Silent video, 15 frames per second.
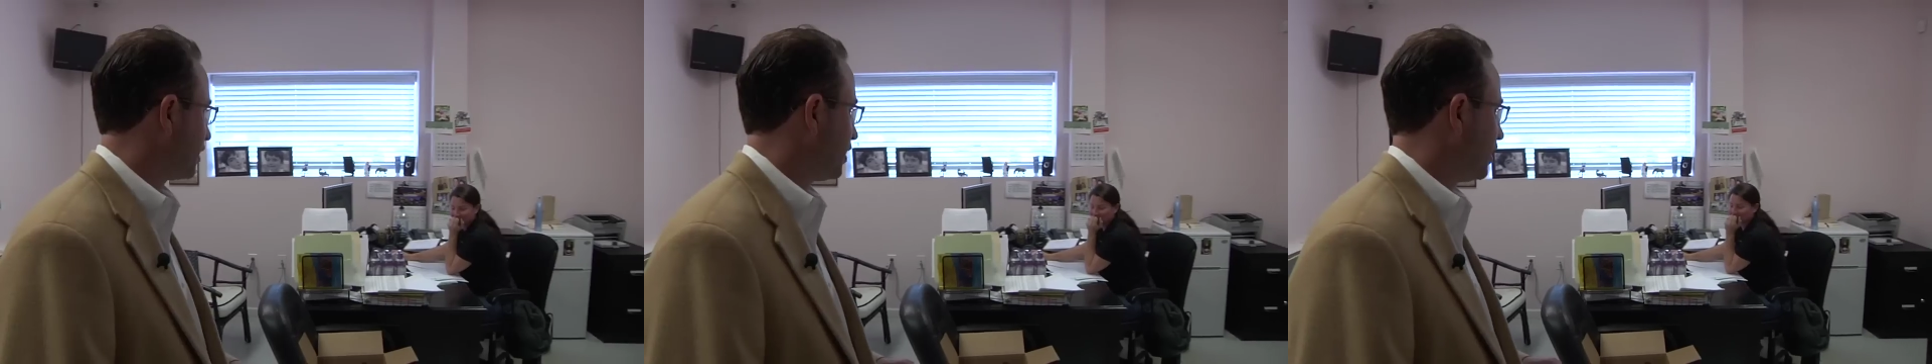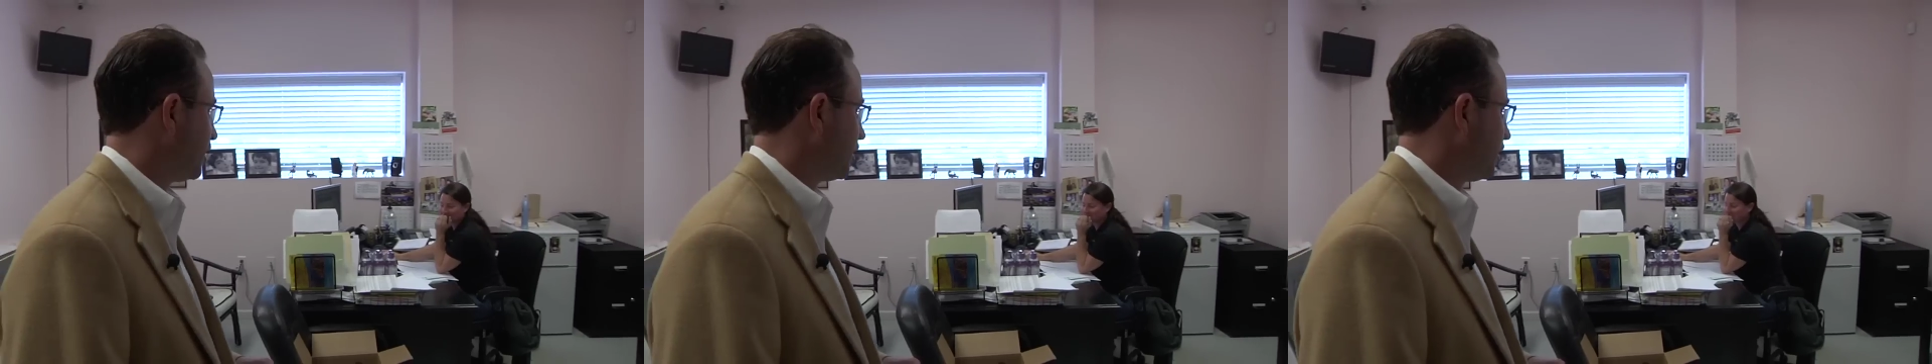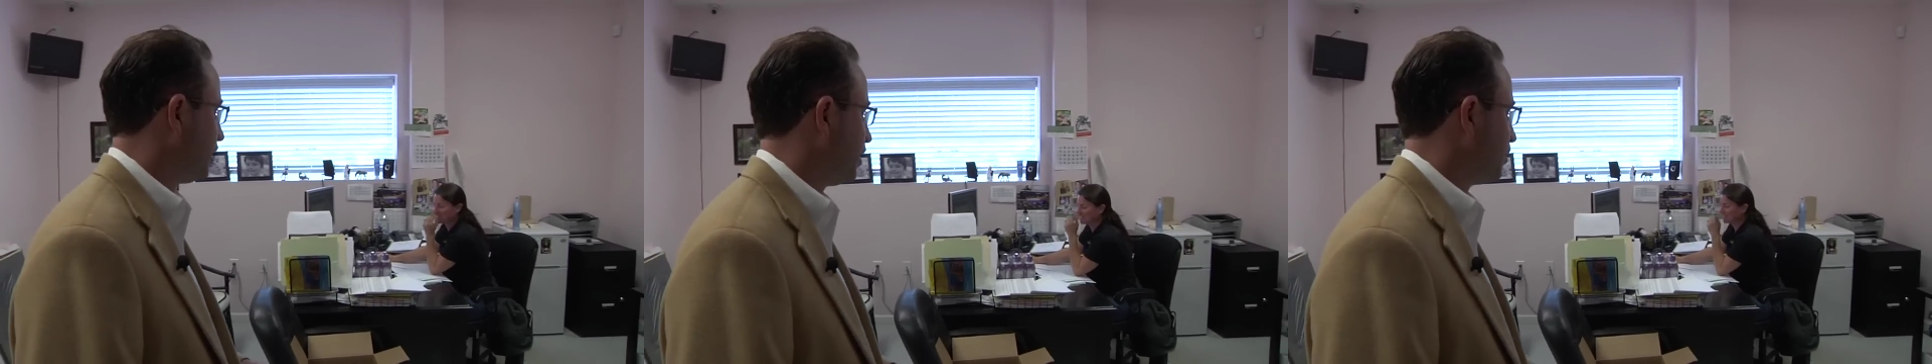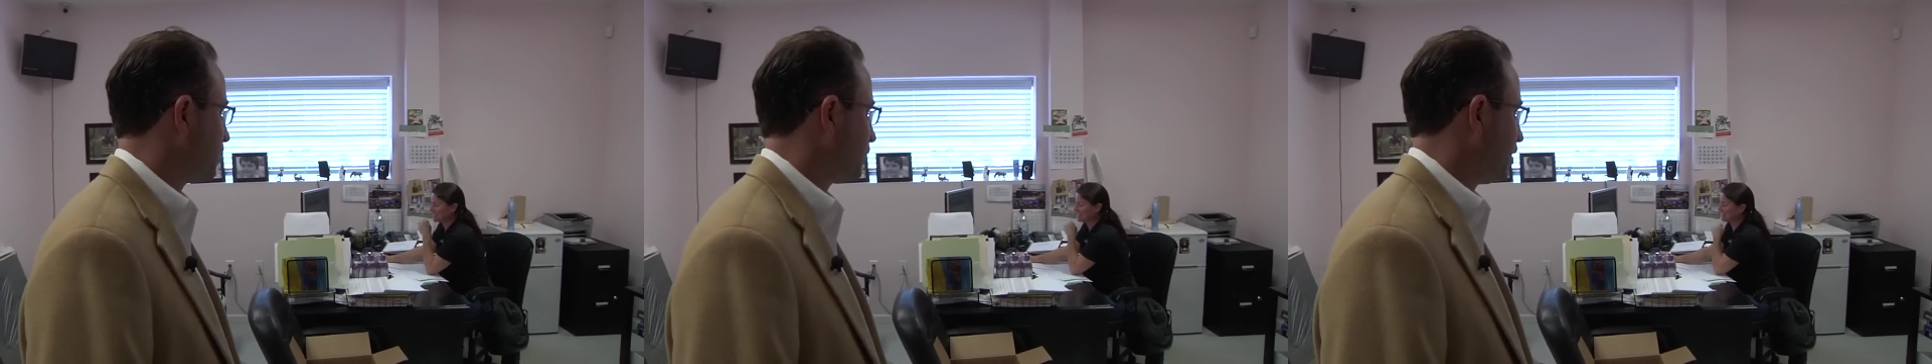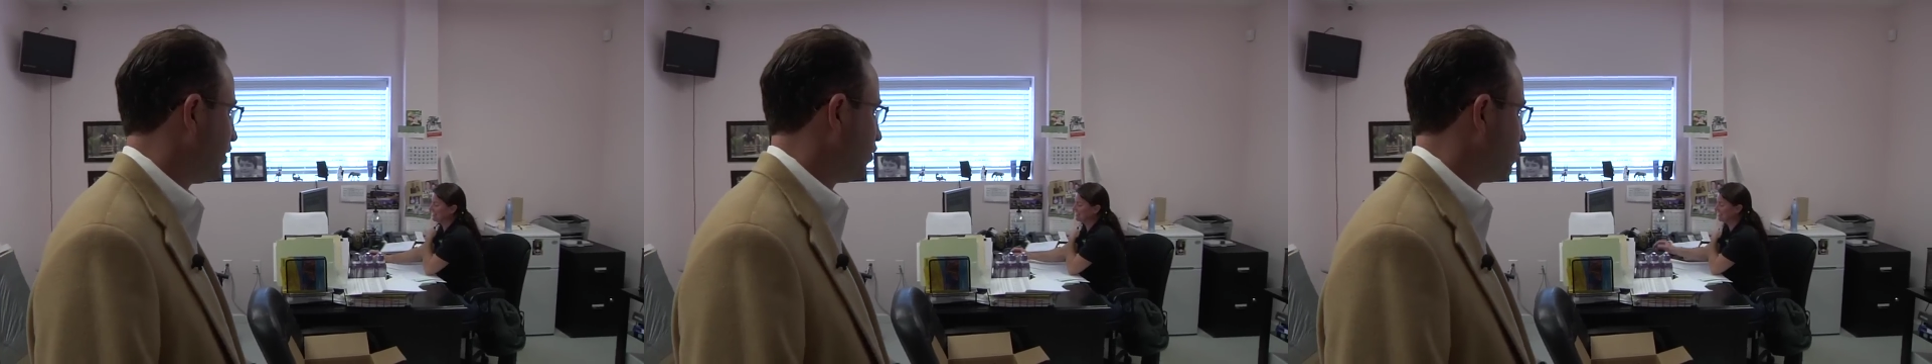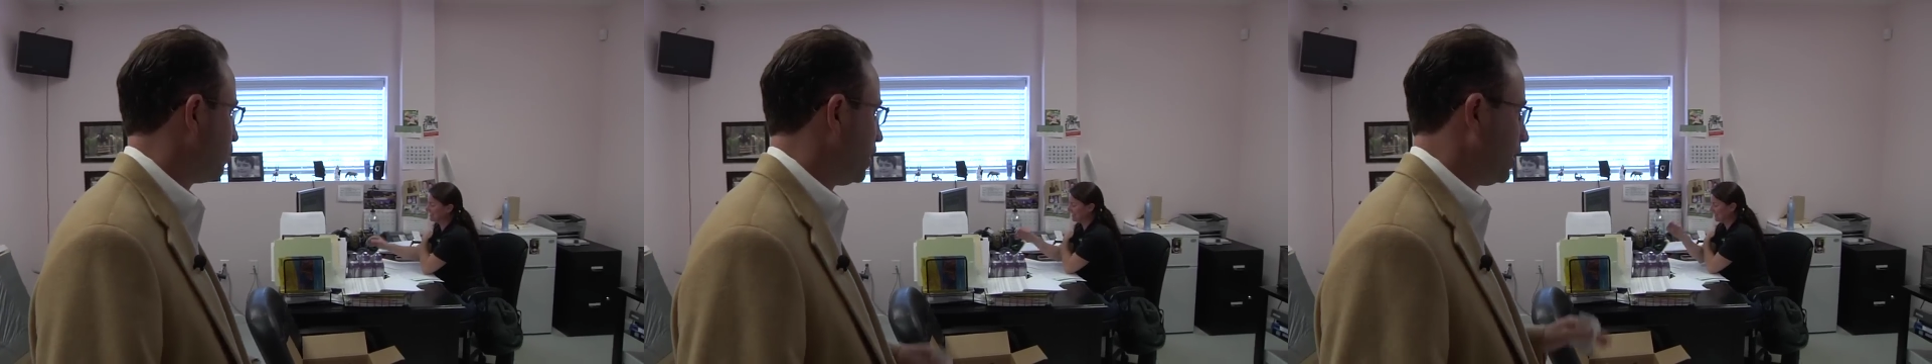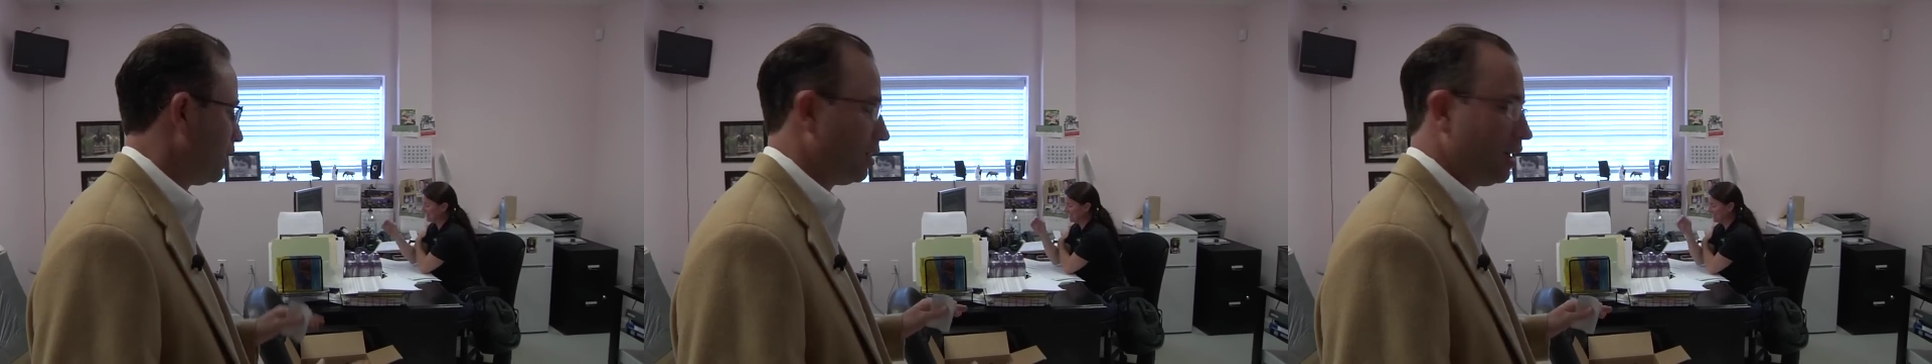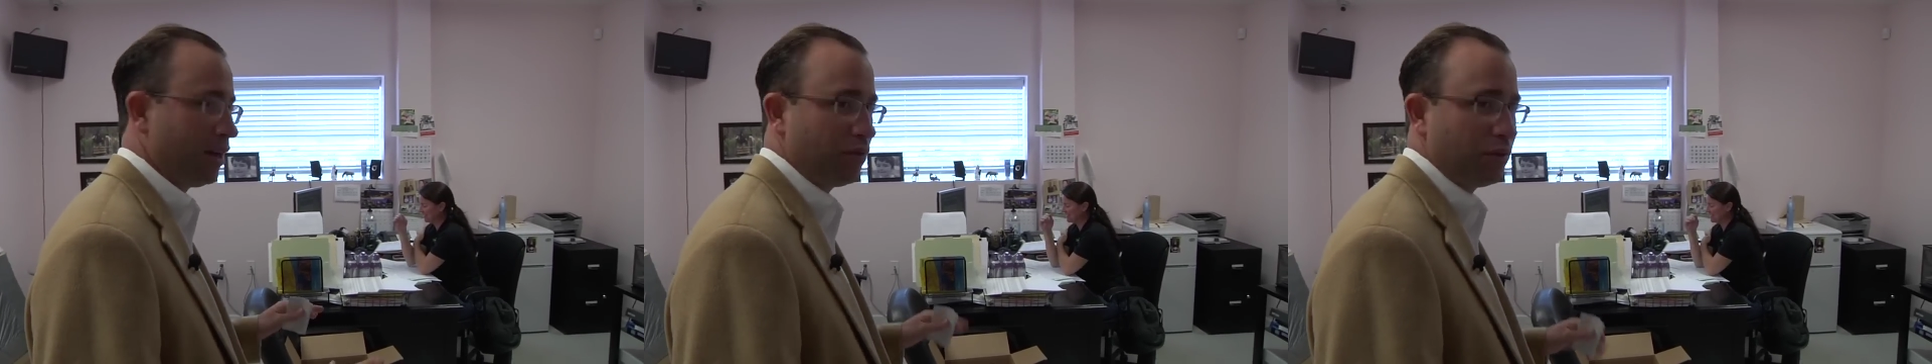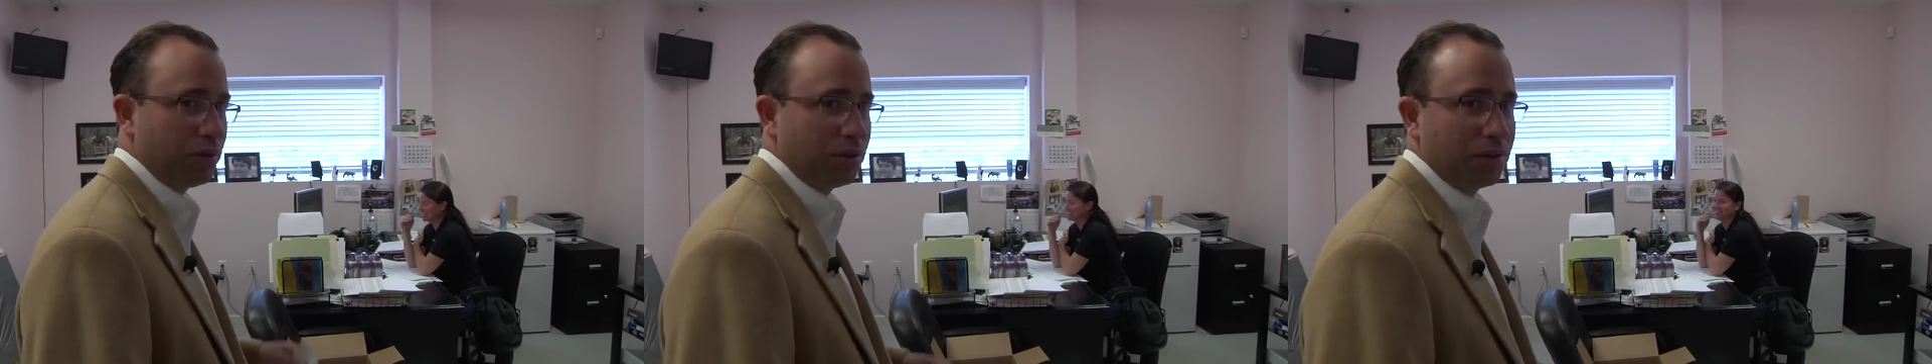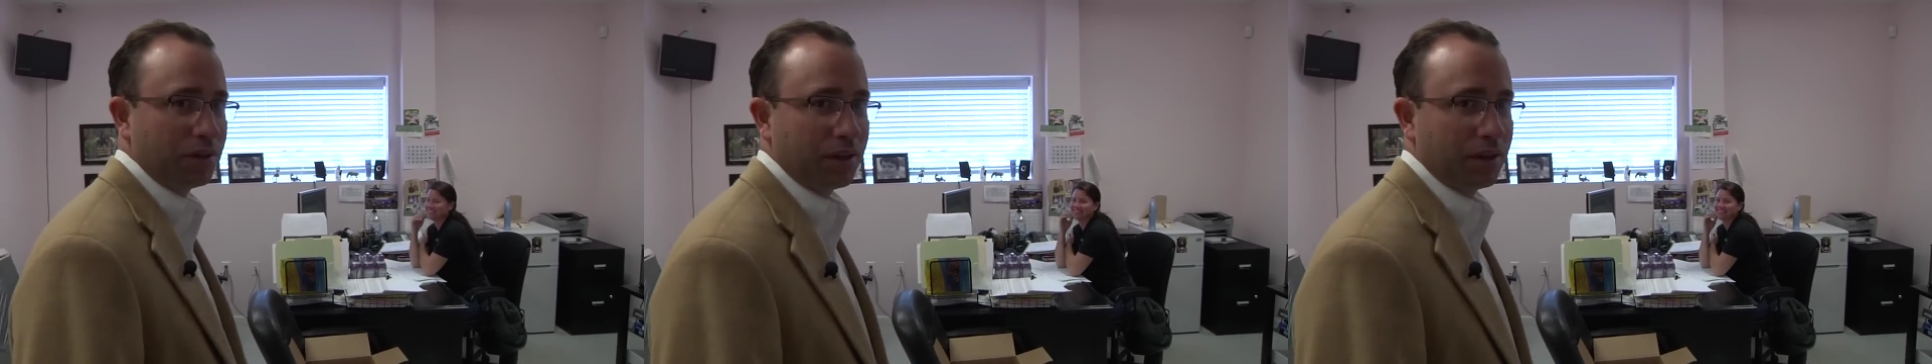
kind of keeps everybody level